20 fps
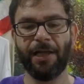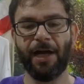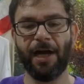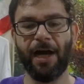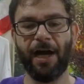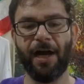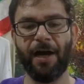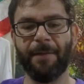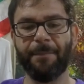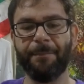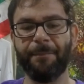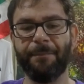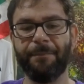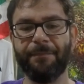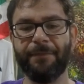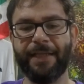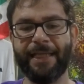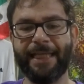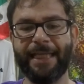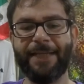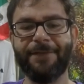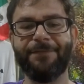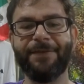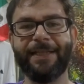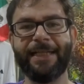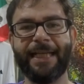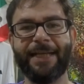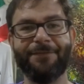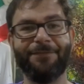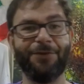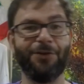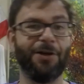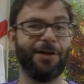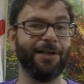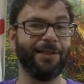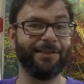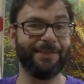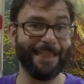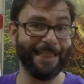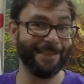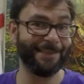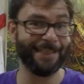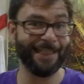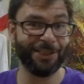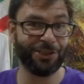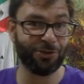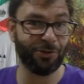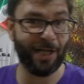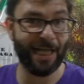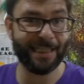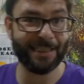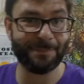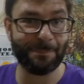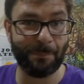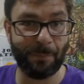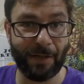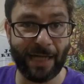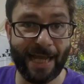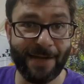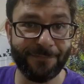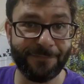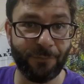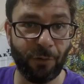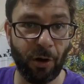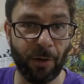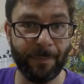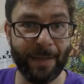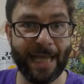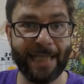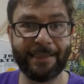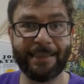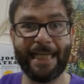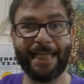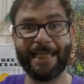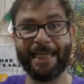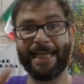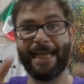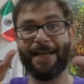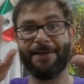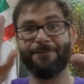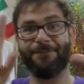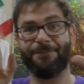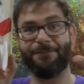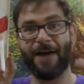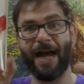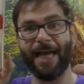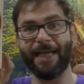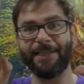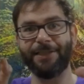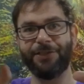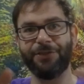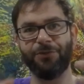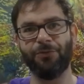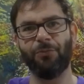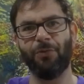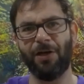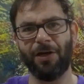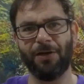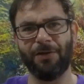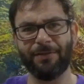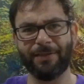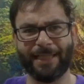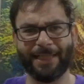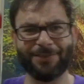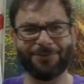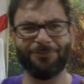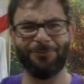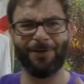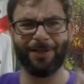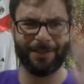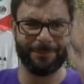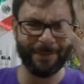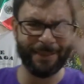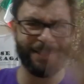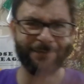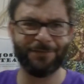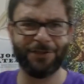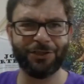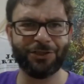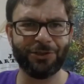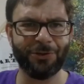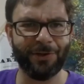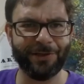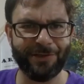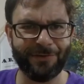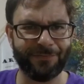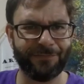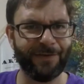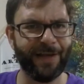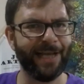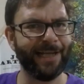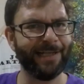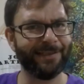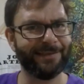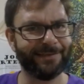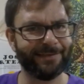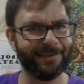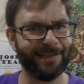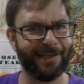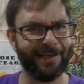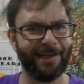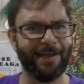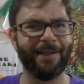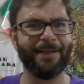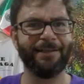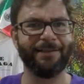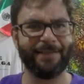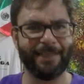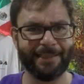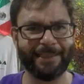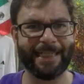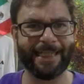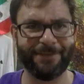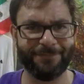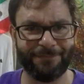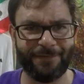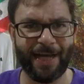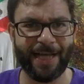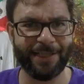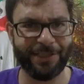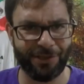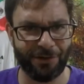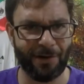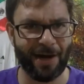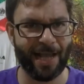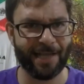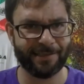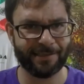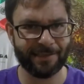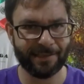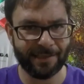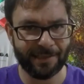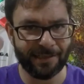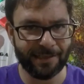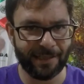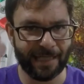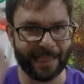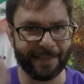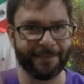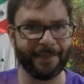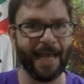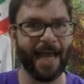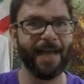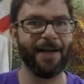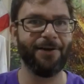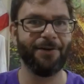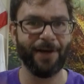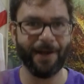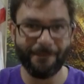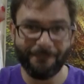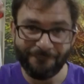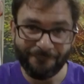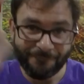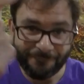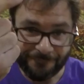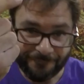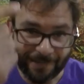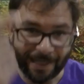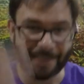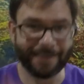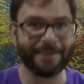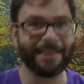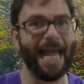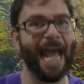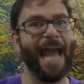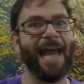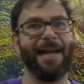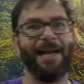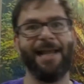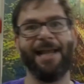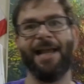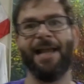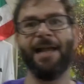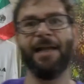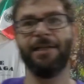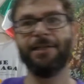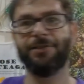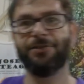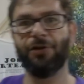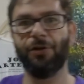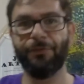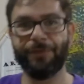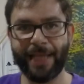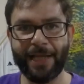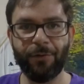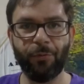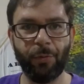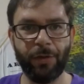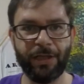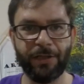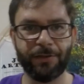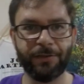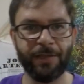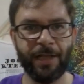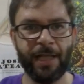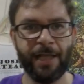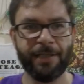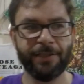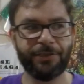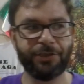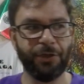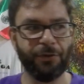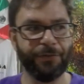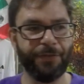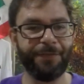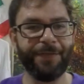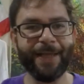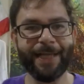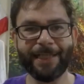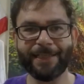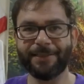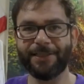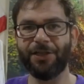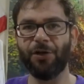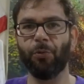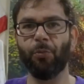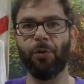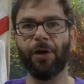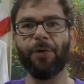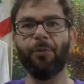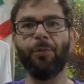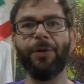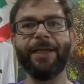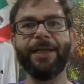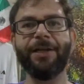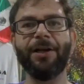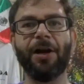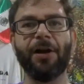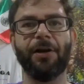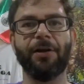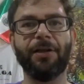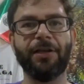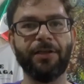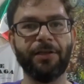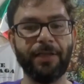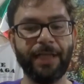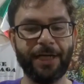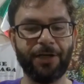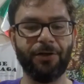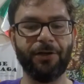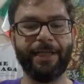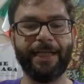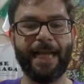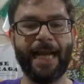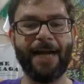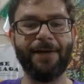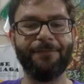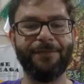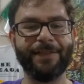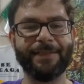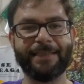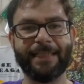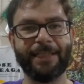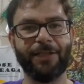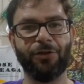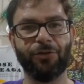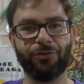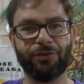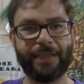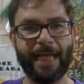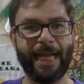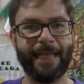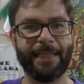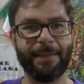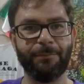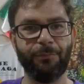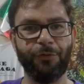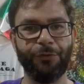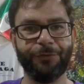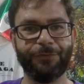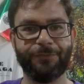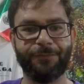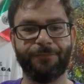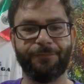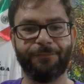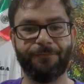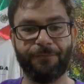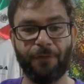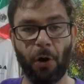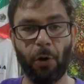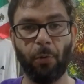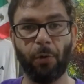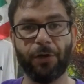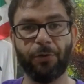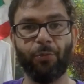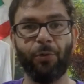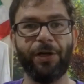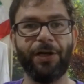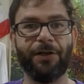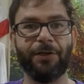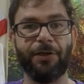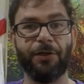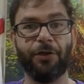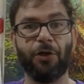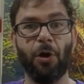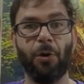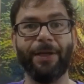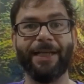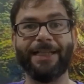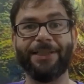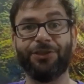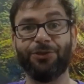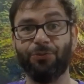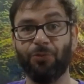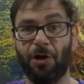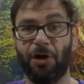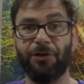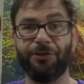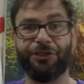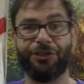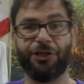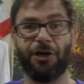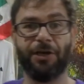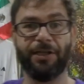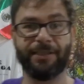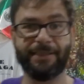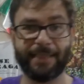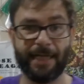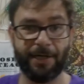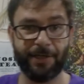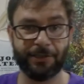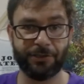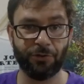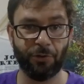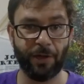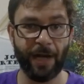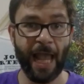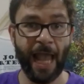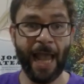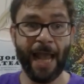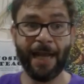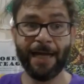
um, even if you're on a decentralized platform and they can't find you, well, guess what? I mean, if you're showing your face, uh, they, they can find your ass like that, all right? Like that. So they will. So the thing is, you know, we, we are literally every single day that moves forward, we're going into uncharted territory